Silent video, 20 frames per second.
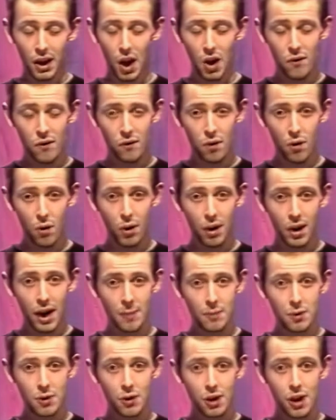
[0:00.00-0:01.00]
overall an
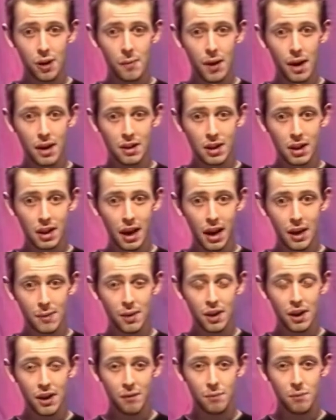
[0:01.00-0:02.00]
absolutely amazing game
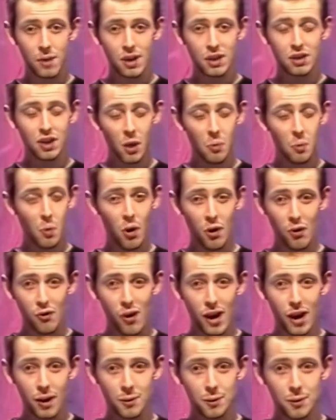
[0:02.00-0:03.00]
that left me somewhat
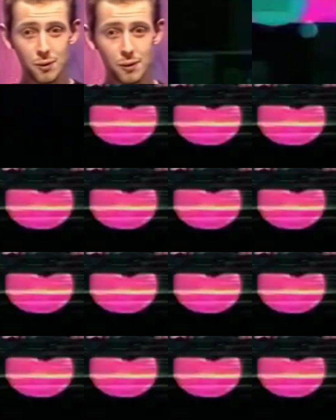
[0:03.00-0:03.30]
aroused.